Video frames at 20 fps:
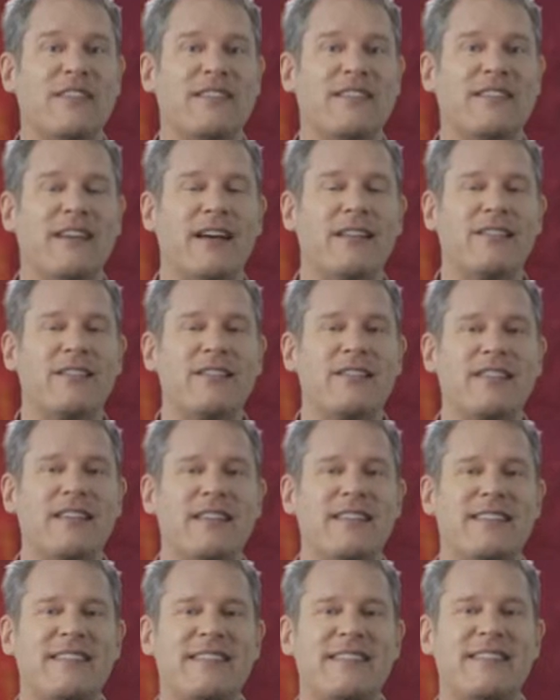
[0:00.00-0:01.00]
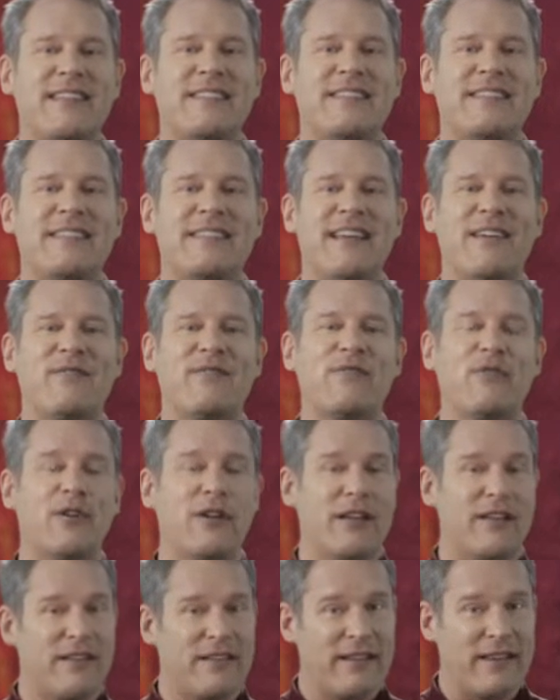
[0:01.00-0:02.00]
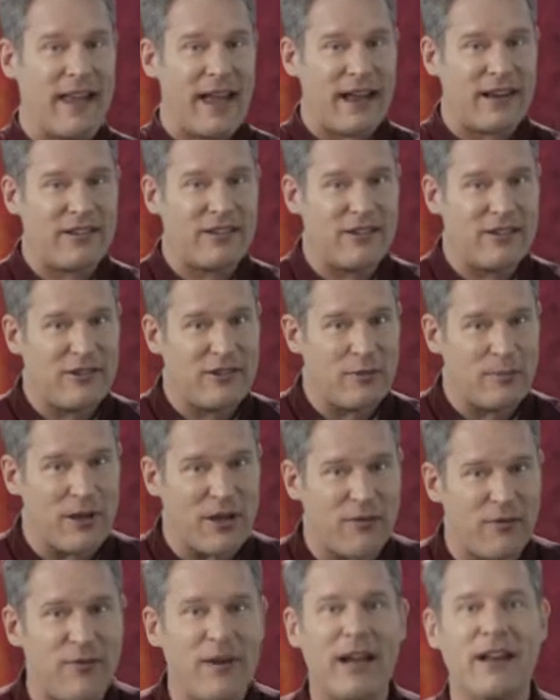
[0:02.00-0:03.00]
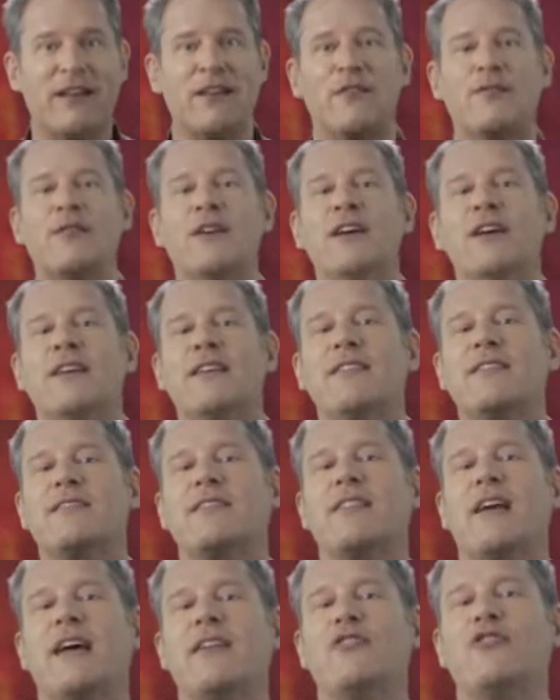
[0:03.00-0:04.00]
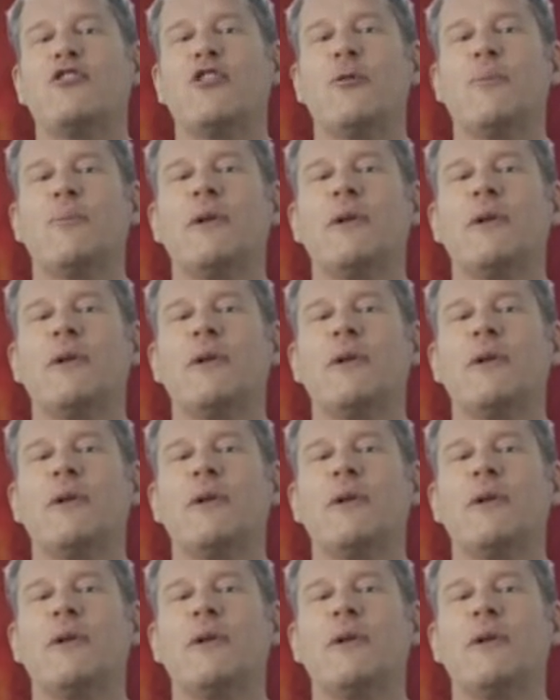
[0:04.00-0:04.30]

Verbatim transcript: the Duchess insists that for his lashes to be effective, Sancho